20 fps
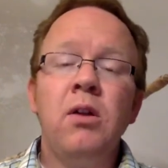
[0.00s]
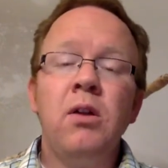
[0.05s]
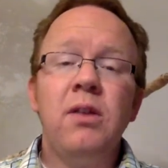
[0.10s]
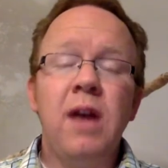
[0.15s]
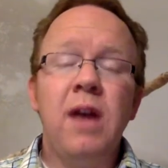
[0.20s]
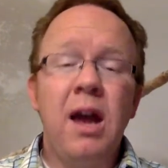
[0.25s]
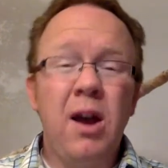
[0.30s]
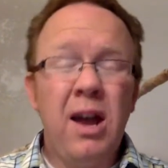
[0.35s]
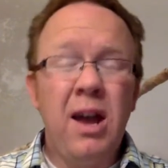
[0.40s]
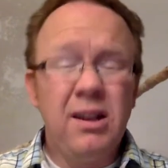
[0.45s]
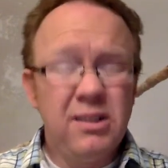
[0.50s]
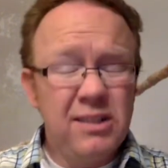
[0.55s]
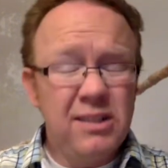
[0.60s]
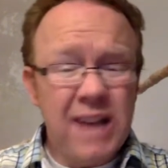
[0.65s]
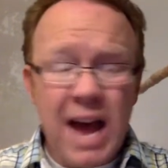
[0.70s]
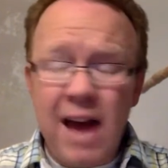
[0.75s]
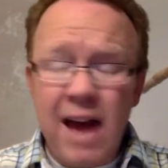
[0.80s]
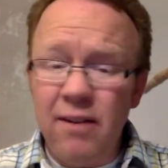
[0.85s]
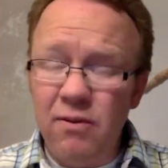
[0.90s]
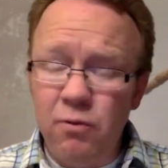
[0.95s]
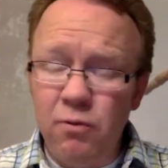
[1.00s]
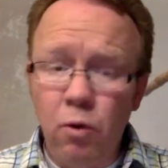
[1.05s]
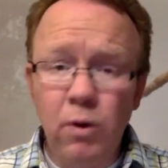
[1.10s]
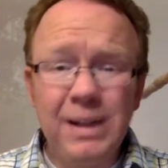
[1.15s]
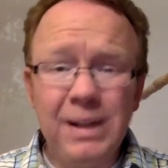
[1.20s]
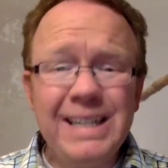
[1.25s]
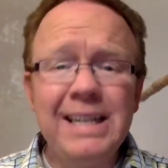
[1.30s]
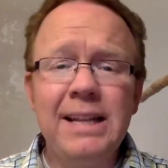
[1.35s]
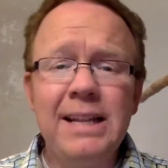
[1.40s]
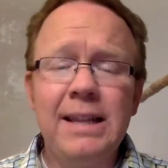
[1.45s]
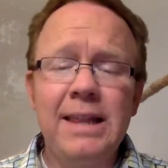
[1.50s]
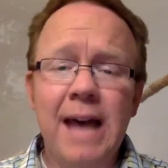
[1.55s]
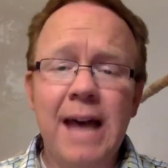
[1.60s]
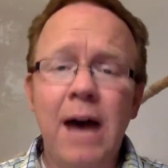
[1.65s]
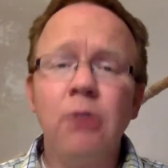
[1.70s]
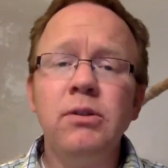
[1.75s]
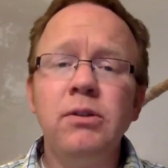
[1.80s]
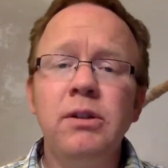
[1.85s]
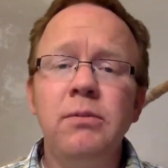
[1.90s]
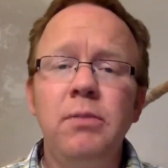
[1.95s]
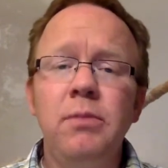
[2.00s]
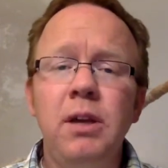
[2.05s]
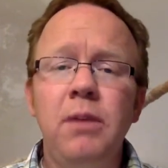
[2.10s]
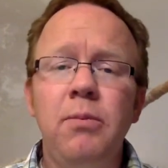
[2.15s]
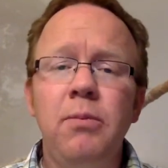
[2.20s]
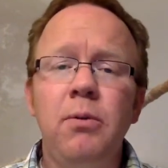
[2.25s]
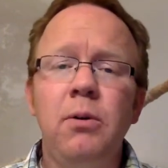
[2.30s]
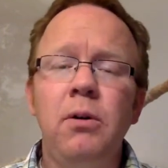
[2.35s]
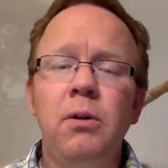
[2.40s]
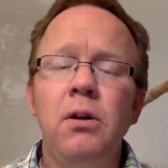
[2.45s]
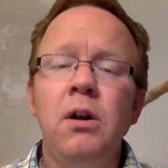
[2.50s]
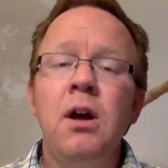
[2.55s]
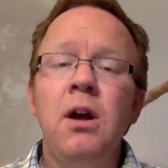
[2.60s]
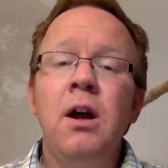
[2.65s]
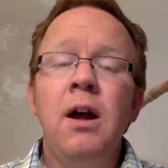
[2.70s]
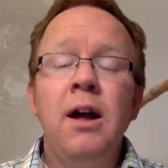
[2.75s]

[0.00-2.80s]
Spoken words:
that sat 14,000 people,